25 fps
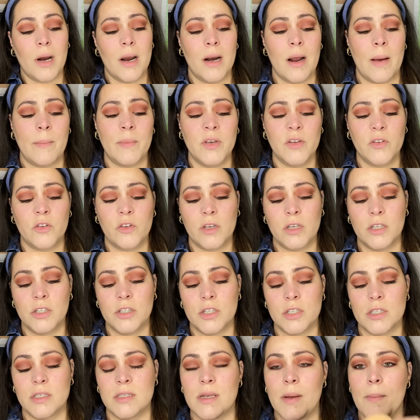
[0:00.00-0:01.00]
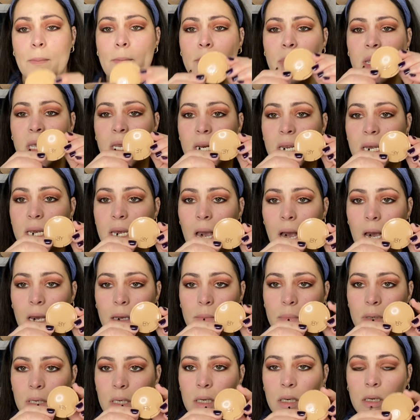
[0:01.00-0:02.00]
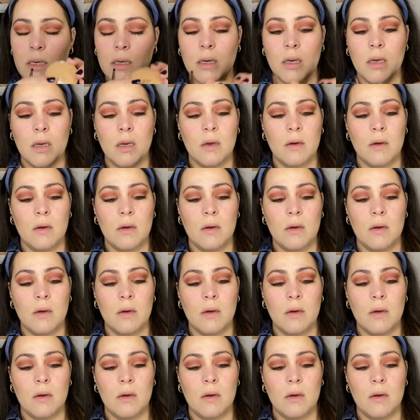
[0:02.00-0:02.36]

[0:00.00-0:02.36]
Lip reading: and I'm using just the mini Ivy